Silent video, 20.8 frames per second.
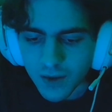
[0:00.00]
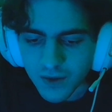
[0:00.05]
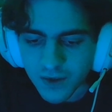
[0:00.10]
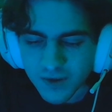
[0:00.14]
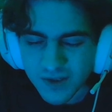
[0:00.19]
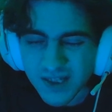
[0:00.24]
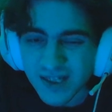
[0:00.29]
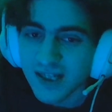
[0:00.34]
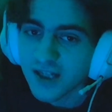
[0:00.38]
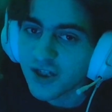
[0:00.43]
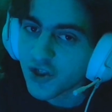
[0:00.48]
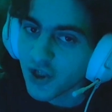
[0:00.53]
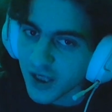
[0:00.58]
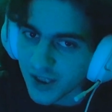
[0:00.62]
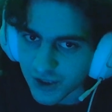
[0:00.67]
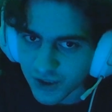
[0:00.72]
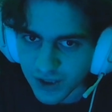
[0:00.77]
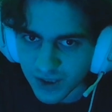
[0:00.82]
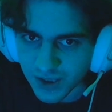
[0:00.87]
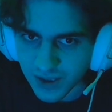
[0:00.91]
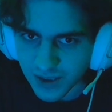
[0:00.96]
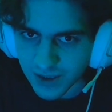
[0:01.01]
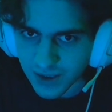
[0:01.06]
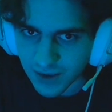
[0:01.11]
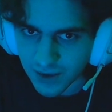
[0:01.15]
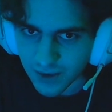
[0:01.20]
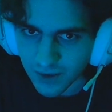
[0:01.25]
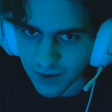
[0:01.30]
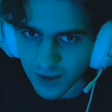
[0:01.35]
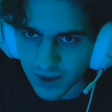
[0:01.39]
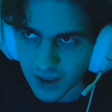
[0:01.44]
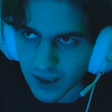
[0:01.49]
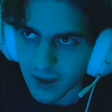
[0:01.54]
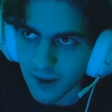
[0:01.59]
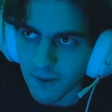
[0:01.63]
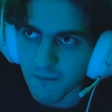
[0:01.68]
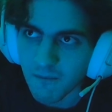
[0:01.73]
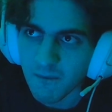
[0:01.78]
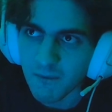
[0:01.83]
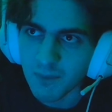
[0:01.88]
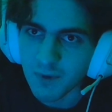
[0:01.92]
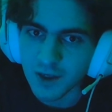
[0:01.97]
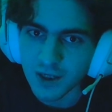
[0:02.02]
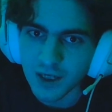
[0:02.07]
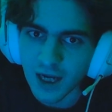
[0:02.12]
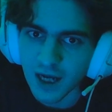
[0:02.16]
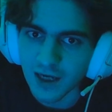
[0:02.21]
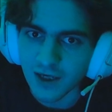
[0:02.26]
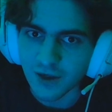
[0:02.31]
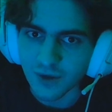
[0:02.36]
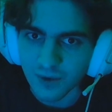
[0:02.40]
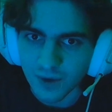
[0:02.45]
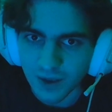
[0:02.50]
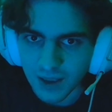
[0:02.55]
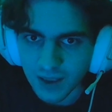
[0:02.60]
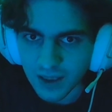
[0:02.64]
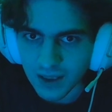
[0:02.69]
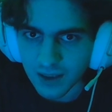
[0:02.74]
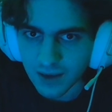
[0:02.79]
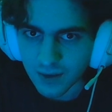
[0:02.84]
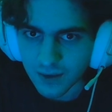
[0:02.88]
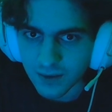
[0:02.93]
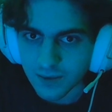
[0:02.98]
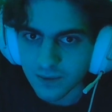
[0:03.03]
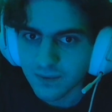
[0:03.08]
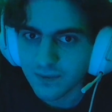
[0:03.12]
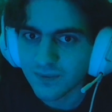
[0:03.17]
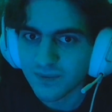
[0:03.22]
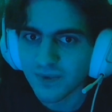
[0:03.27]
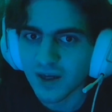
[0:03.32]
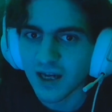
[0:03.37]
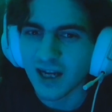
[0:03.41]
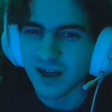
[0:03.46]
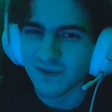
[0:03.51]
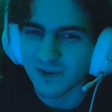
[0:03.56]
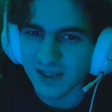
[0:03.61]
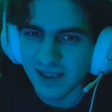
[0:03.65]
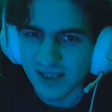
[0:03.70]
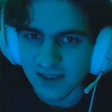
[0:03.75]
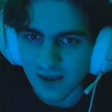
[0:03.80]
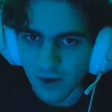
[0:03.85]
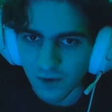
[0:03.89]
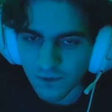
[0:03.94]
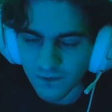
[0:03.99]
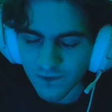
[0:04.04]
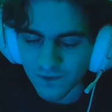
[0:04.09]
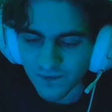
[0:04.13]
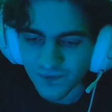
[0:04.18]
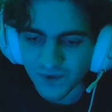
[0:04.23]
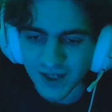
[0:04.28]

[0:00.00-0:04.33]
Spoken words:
There's suggestions to nudity, but not nudity in of itself.